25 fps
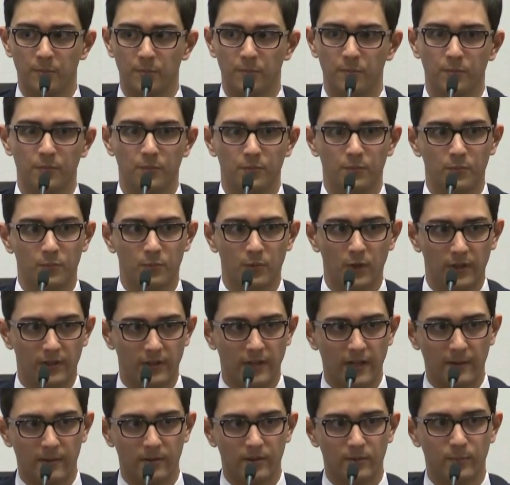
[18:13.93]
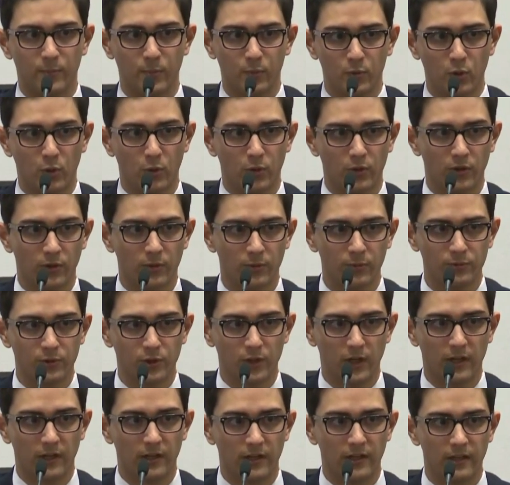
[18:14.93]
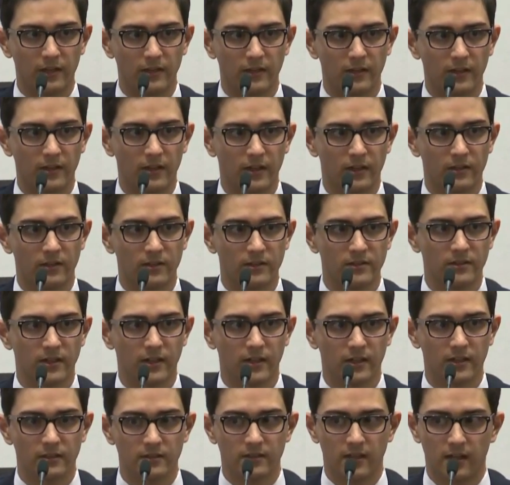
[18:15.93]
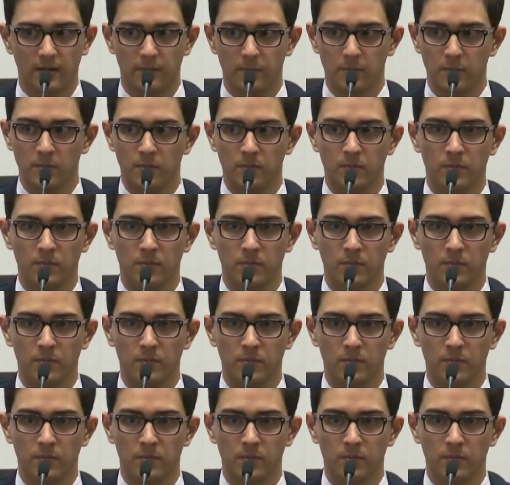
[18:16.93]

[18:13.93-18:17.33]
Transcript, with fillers: From that corner trying to get the gun the second time.